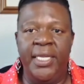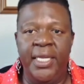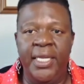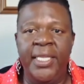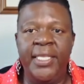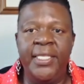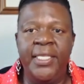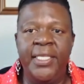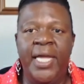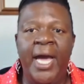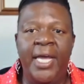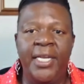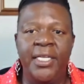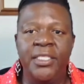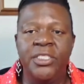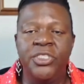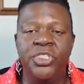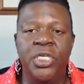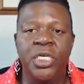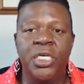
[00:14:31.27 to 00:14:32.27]
in out
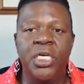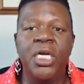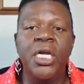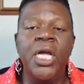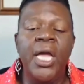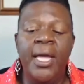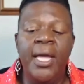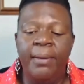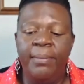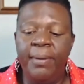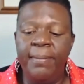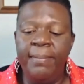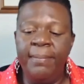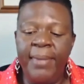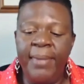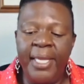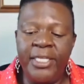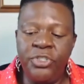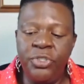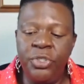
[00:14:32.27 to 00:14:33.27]
of the jug, but
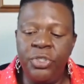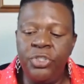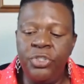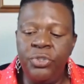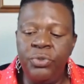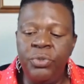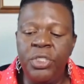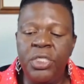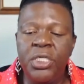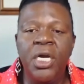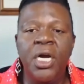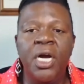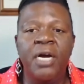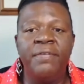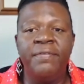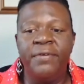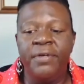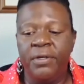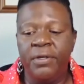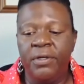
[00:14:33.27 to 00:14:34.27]
make sure you
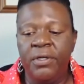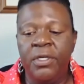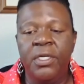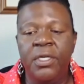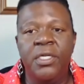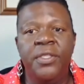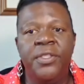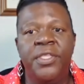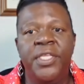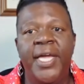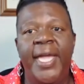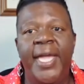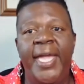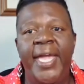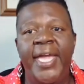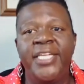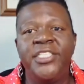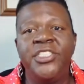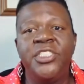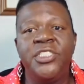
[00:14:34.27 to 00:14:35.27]
cover the
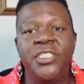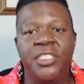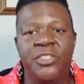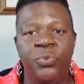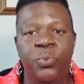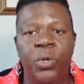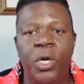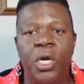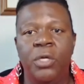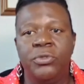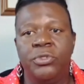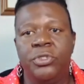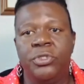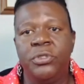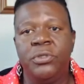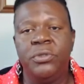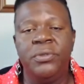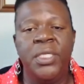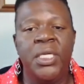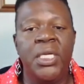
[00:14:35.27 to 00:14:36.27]
edges as well
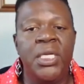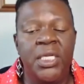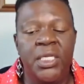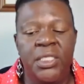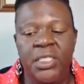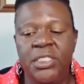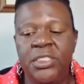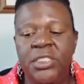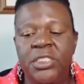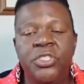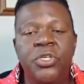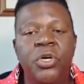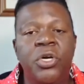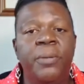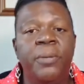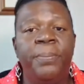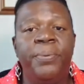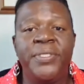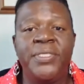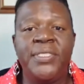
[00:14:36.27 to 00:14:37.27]
too. This is going
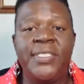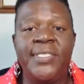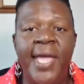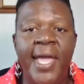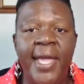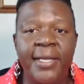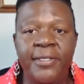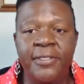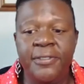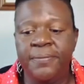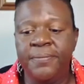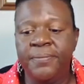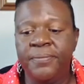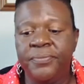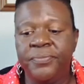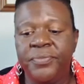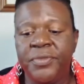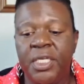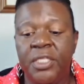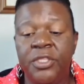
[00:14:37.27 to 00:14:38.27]
to protect
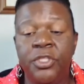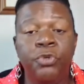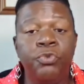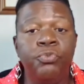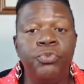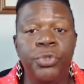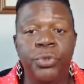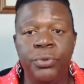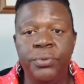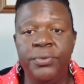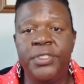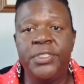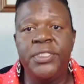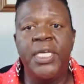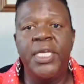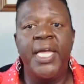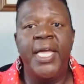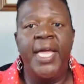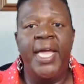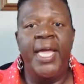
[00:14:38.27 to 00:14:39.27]
the roots
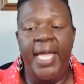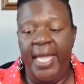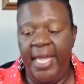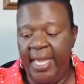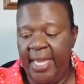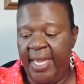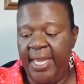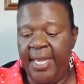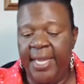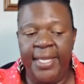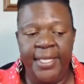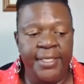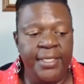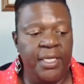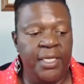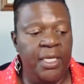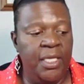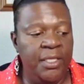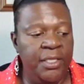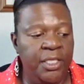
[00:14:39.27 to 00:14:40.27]

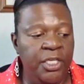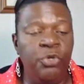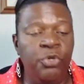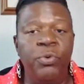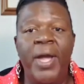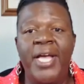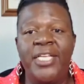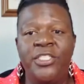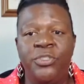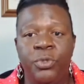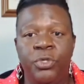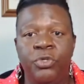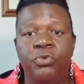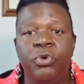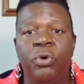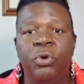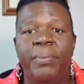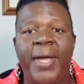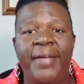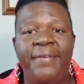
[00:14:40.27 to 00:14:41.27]
and the grass will
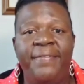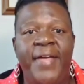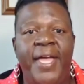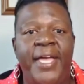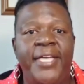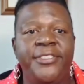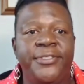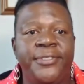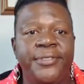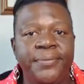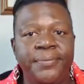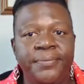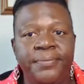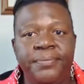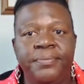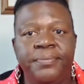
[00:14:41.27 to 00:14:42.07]
grow back faster.